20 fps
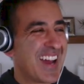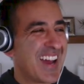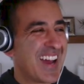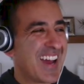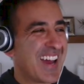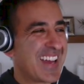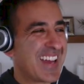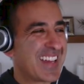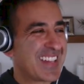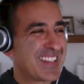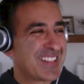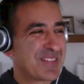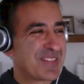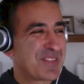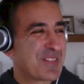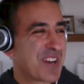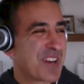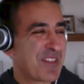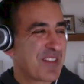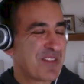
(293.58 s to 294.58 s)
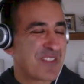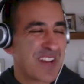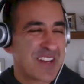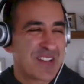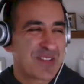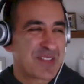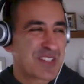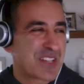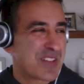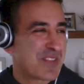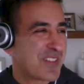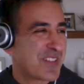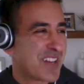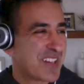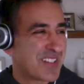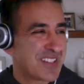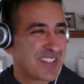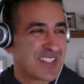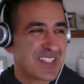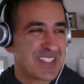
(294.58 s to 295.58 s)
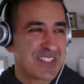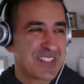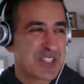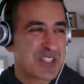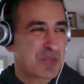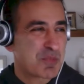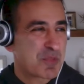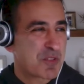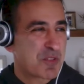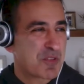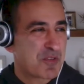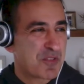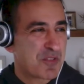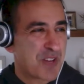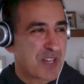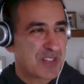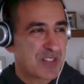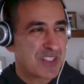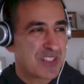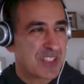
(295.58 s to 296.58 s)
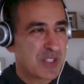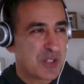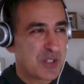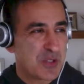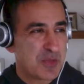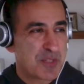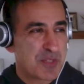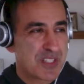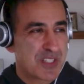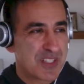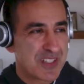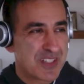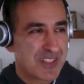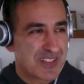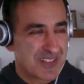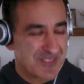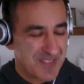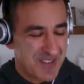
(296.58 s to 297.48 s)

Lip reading: And what I found was these just profoundly human